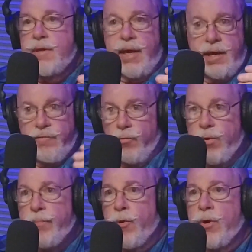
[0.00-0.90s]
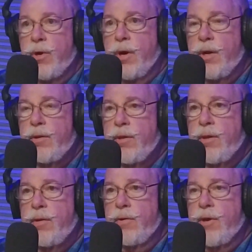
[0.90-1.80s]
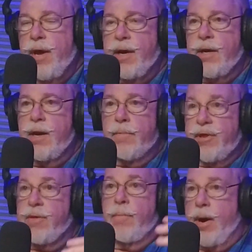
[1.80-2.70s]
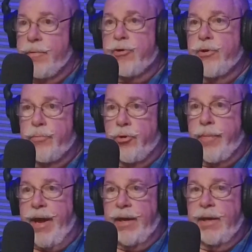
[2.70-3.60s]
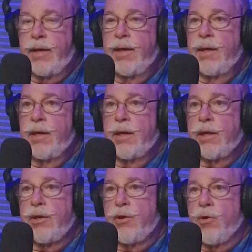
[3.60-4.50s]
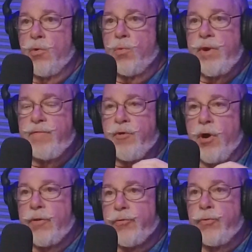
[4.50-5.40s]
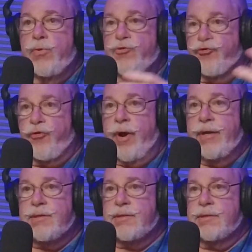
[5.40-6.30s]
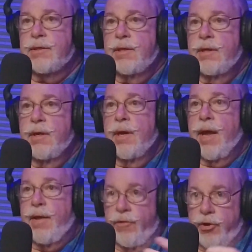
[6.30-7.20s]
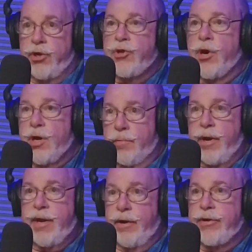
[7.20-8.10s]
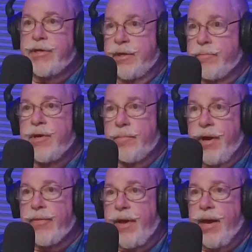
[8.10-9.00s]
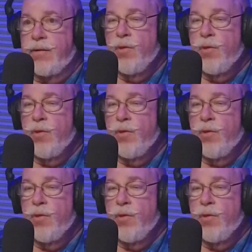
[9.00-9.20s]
They give a report on the economic thermometer in Burbank. You know, we've gone through the strikes, and they're going to talk about, guarantee a bit about that.